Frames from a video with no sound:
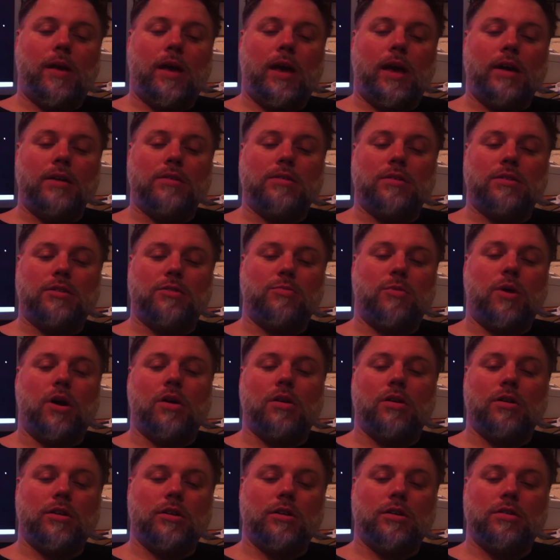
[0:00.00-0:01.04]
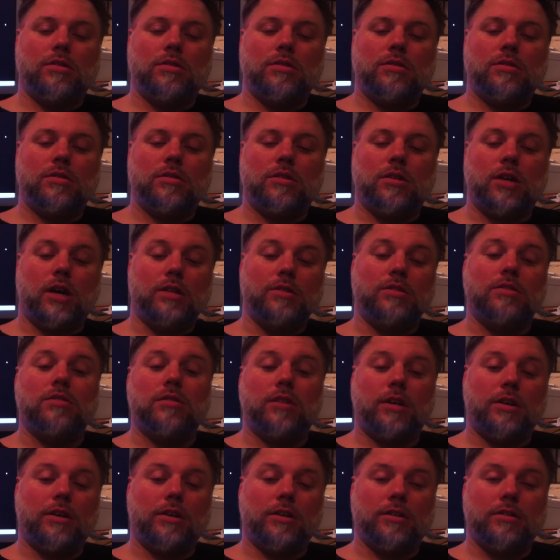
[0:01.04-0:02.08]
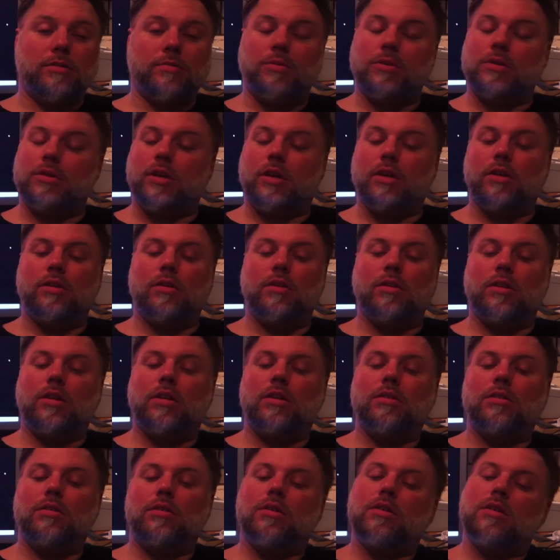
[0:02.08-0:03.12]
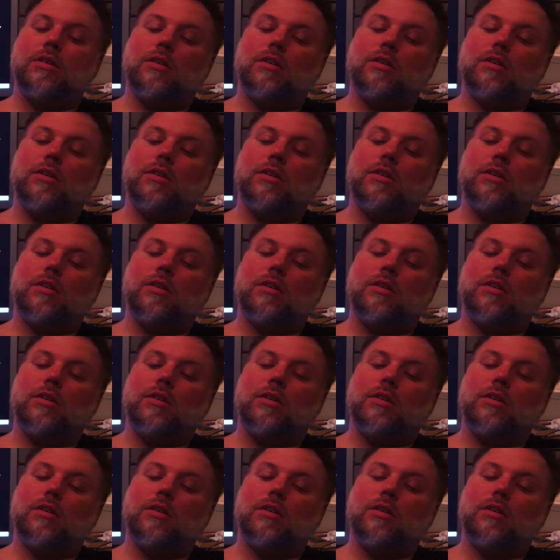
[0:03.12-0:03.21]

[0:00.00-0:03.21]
as a Smuggler, Gunslinger particularly.